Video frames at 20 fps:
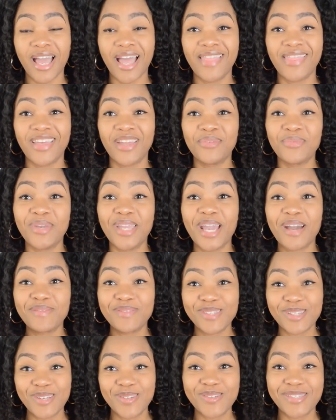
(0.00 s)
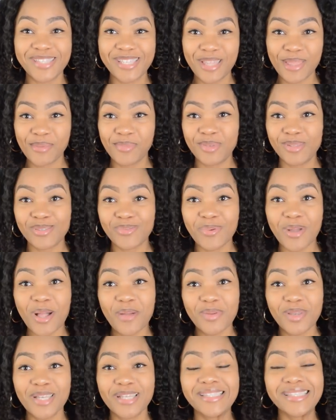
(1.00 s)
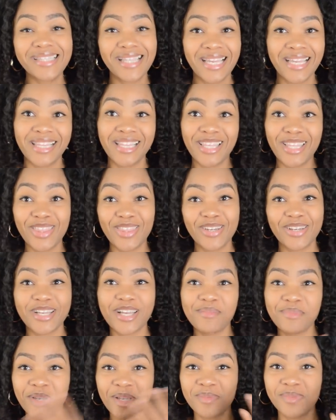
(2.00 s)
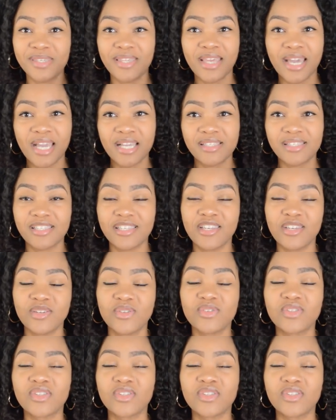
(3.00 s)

and then we have to go see them as well because likely they're coming up to the ICU.